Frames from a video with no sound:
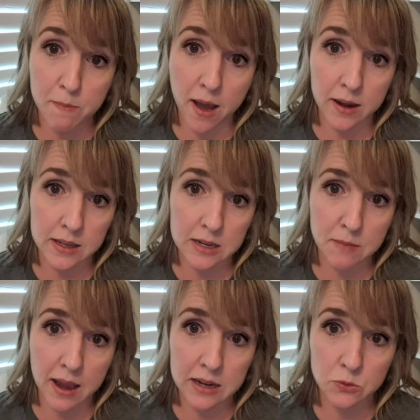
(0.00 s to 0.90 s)
body and
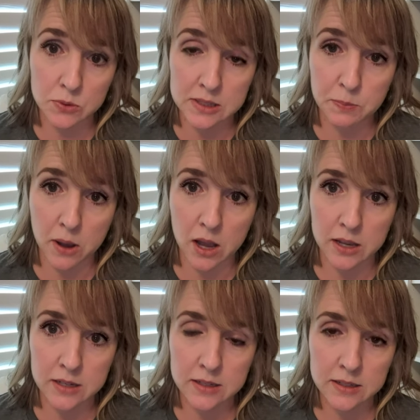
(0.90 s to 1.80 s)
mind
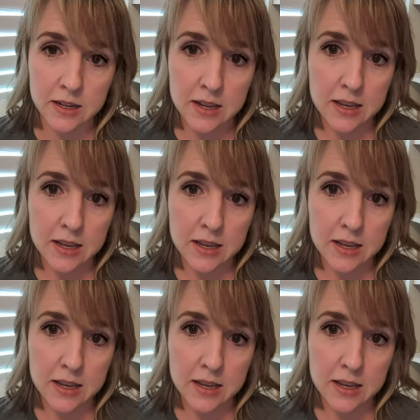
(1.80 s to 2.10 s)
respond.